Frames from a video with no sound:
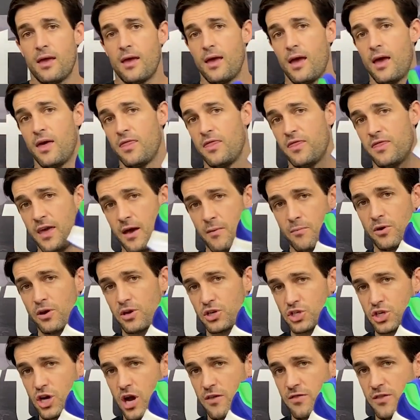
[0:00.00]
And then we got
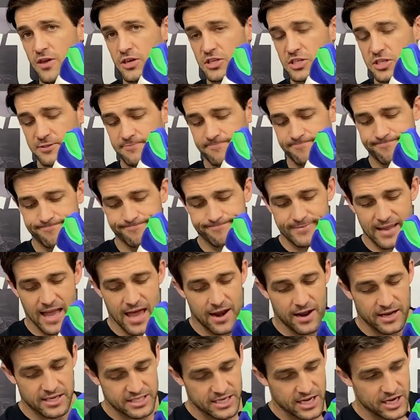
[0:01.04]
shown this.
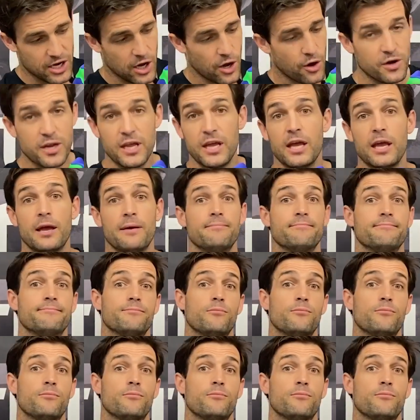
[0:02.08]
And I said, oh dear,